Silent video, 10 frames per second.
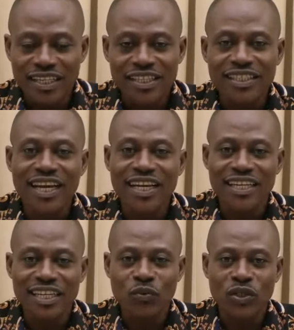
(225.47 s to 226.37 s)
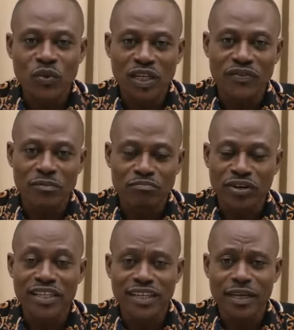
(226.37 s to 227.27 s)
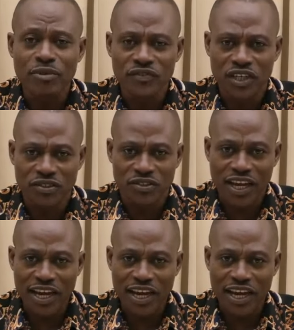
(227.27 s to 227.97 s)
in a day in which we live in. Praise the name of Jesus.